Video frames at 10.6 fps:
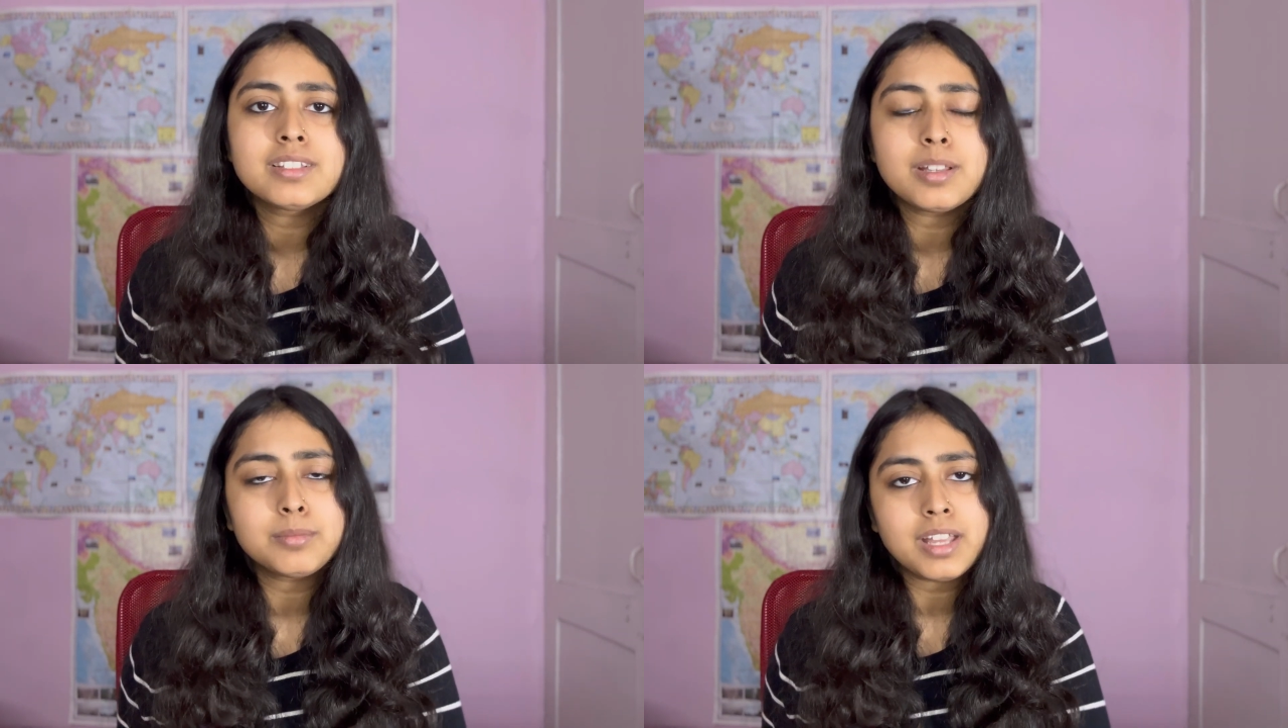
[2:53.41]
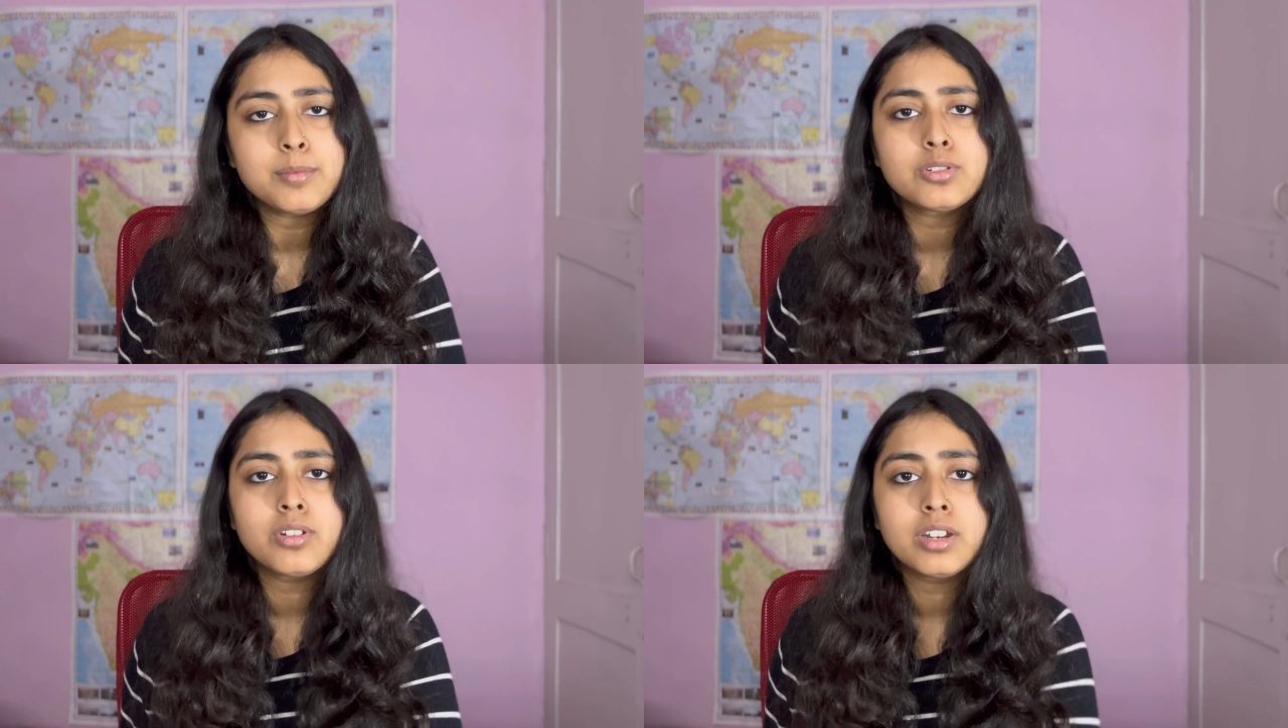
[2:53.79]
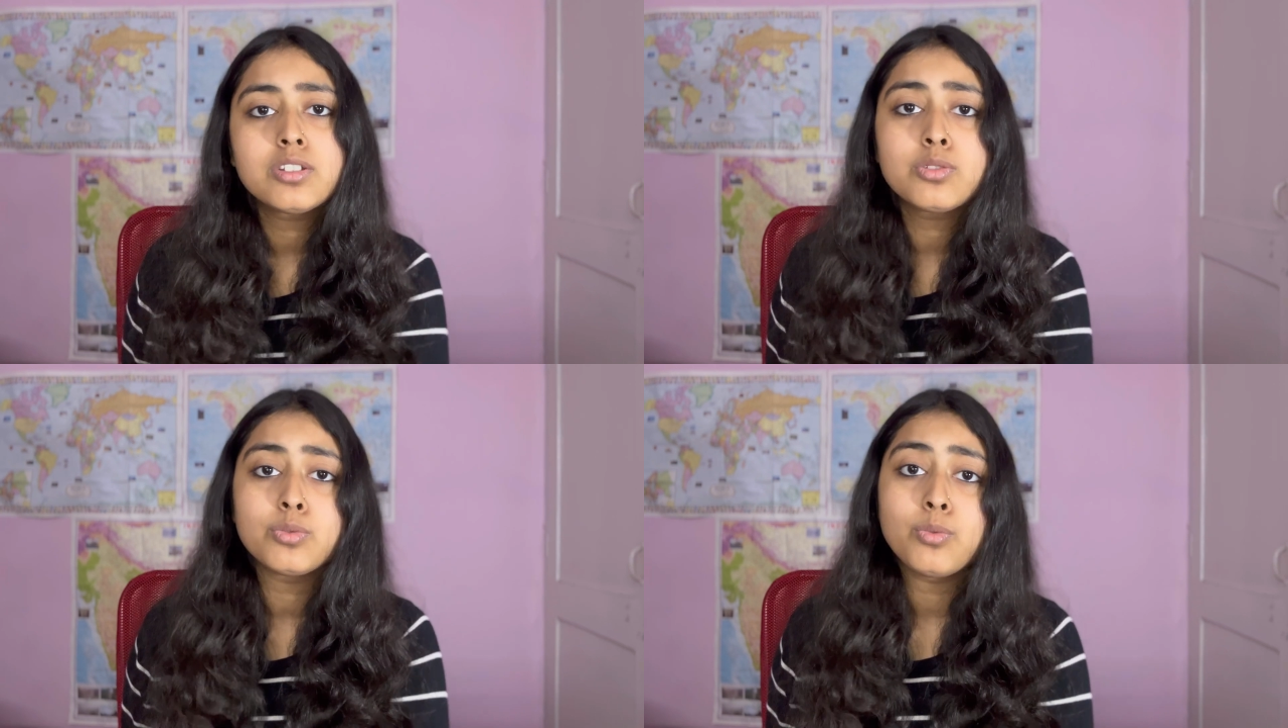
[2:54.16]
Sometimes
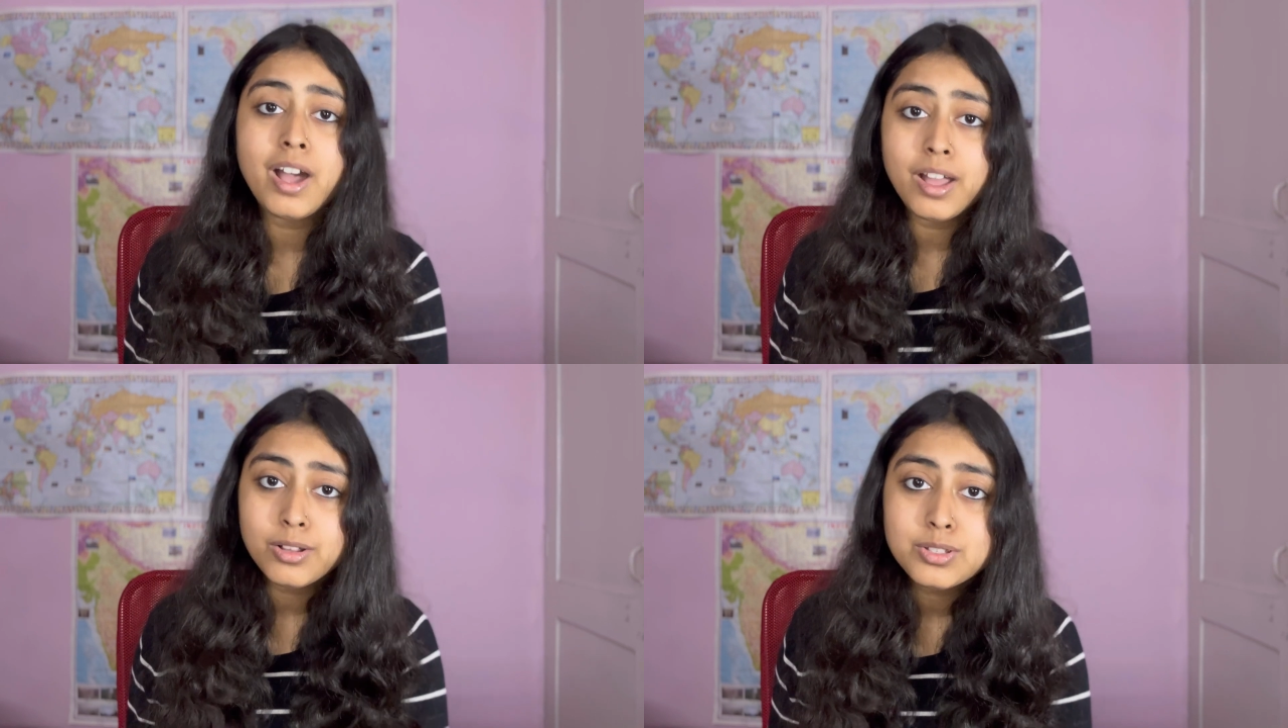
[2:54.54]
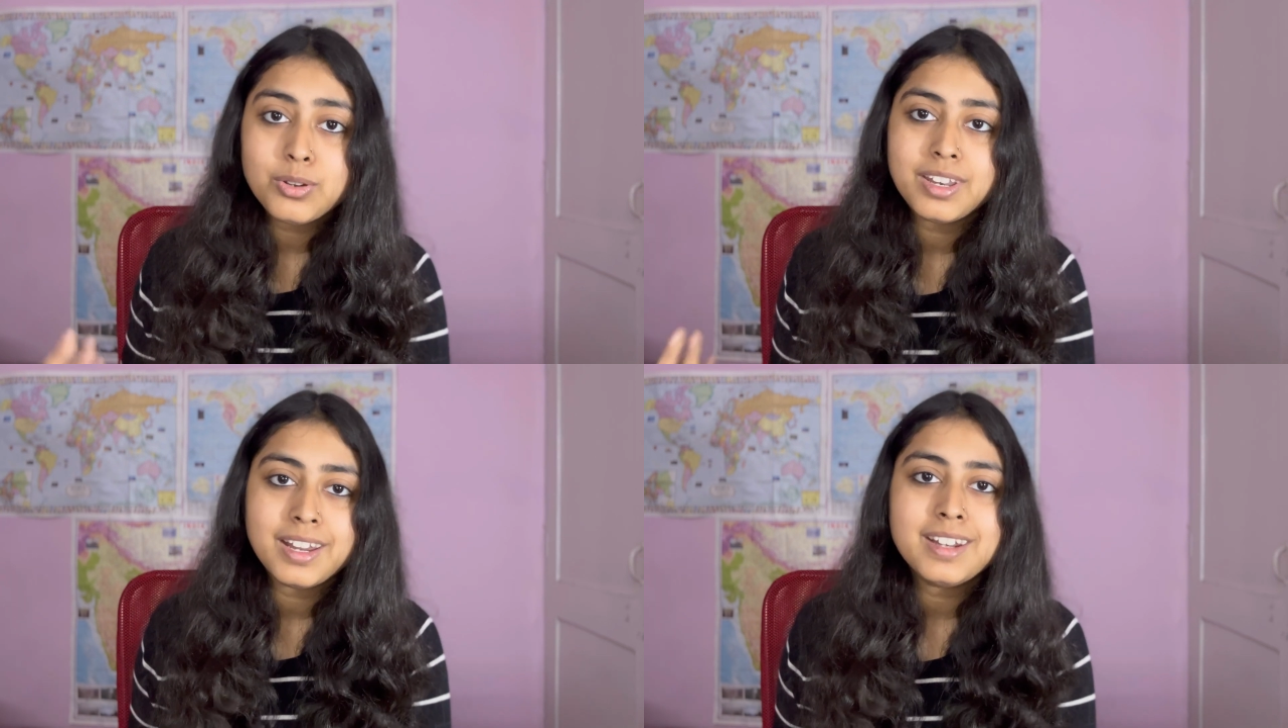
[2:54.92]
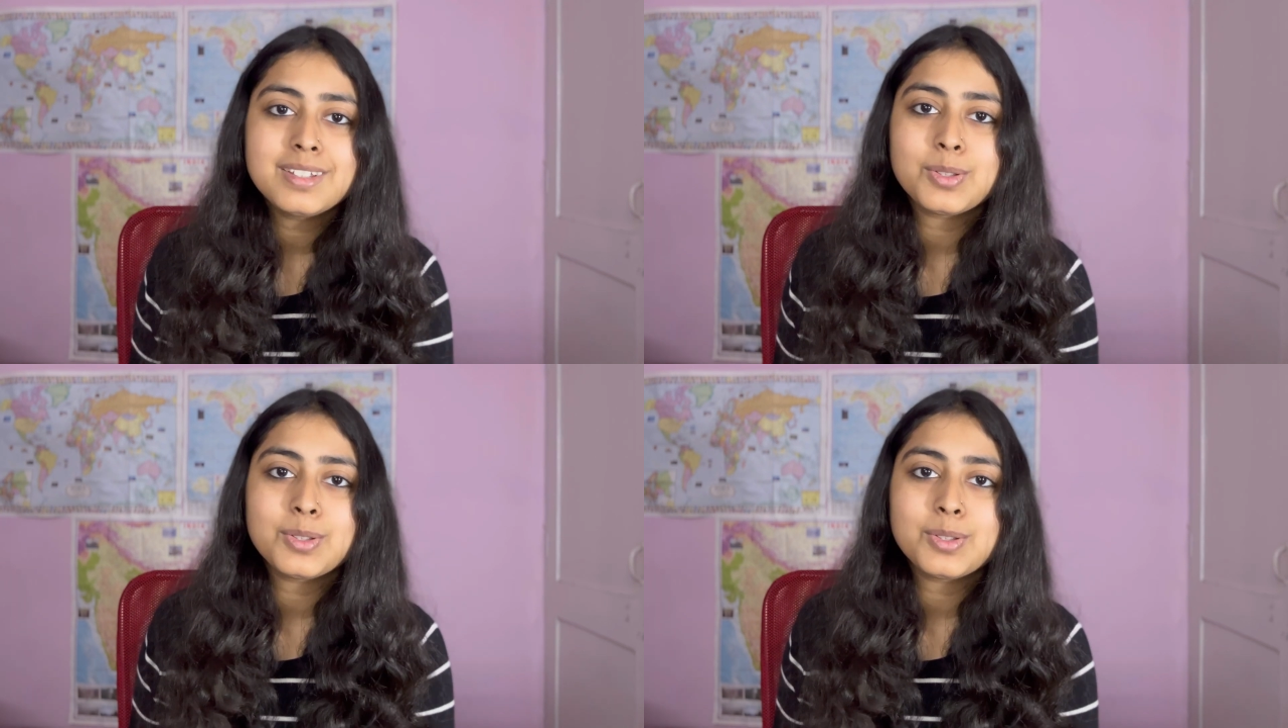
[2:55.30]
students do, I also did,